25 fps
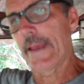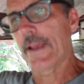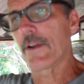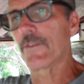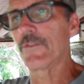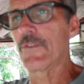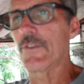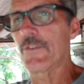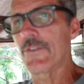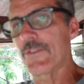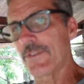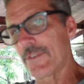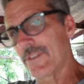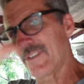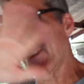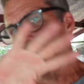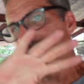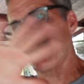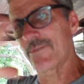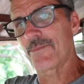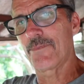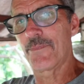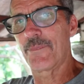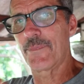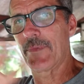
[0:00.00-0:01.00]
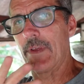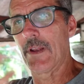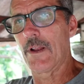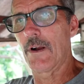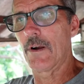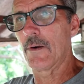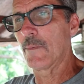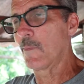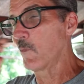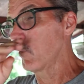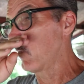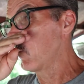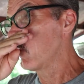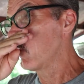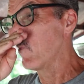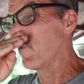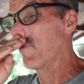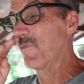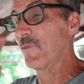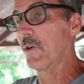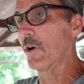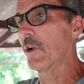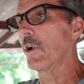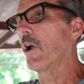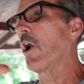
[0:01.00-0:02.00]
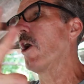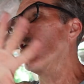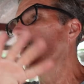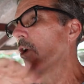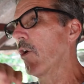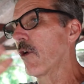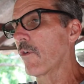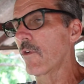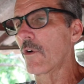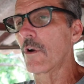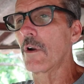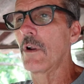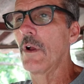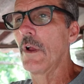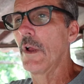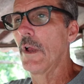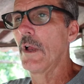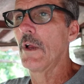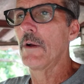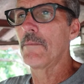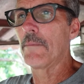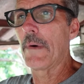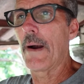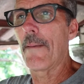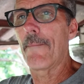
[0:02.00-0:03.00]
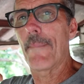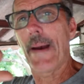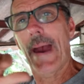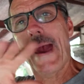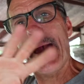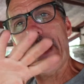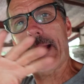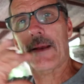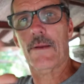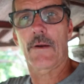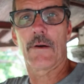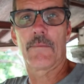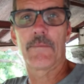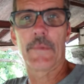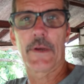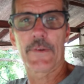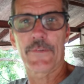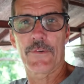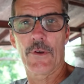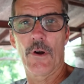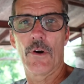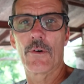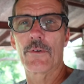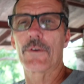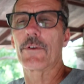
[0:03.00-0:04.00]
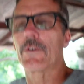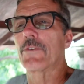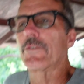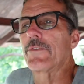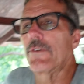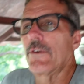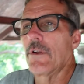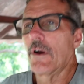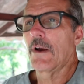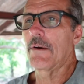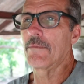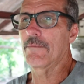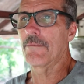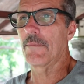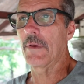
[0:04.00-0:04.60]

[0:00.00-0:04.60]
I go, just you know, put it all over my back, on my shoulders, you know,